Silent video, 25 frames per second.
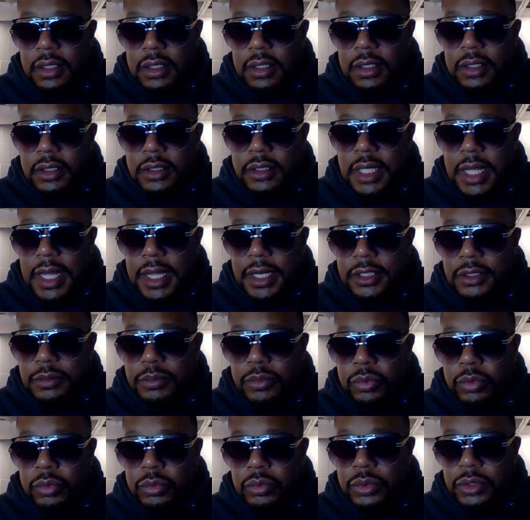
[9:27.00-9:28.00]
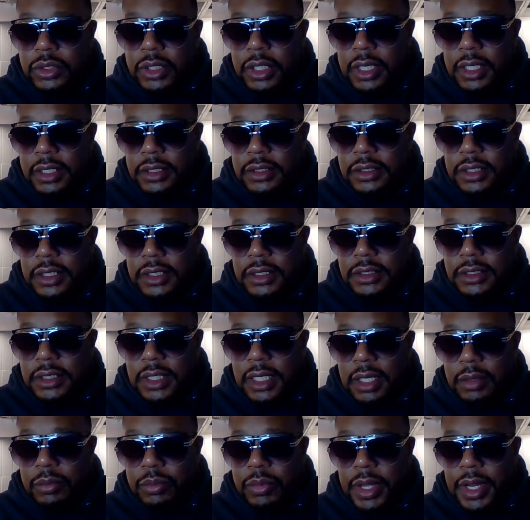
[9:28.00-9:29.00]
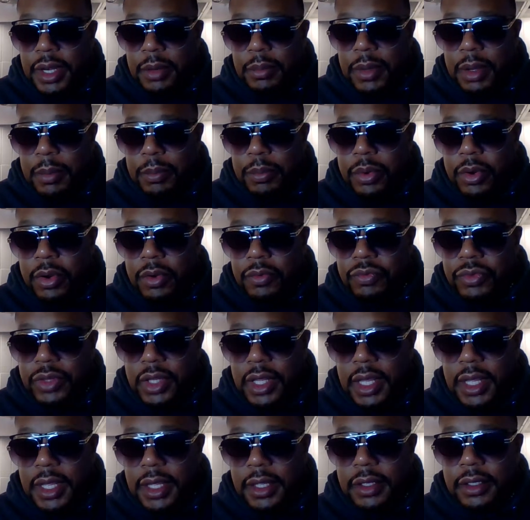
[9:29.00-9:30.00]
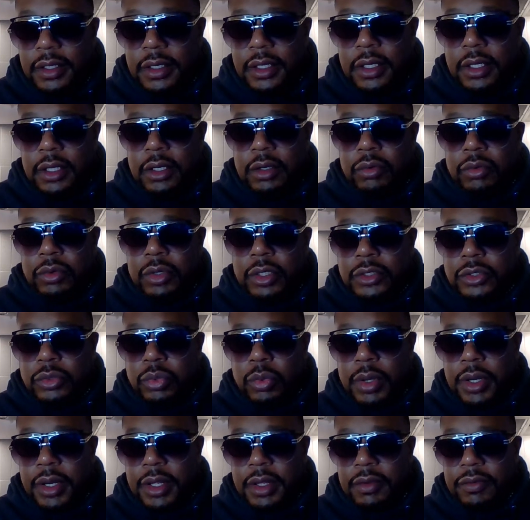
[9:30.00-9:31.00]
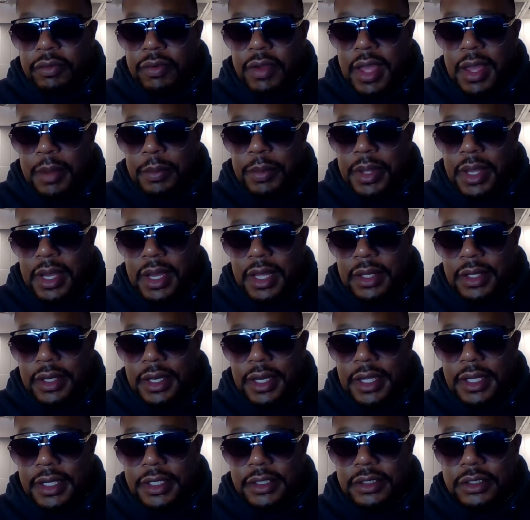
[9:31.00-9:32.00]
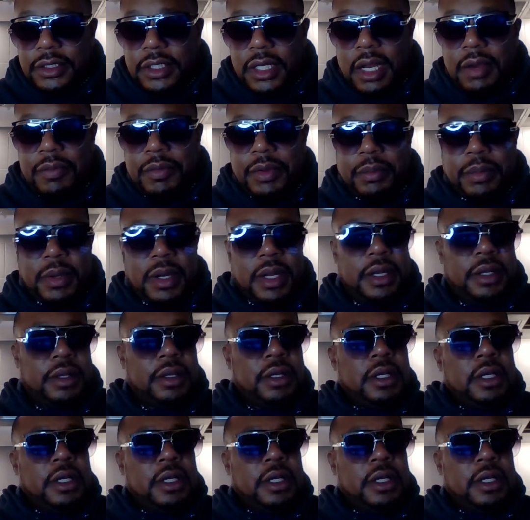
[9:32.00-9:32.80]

Status Boom said, I just celebrated my birthday on the 20th. Happy holidays to everybody.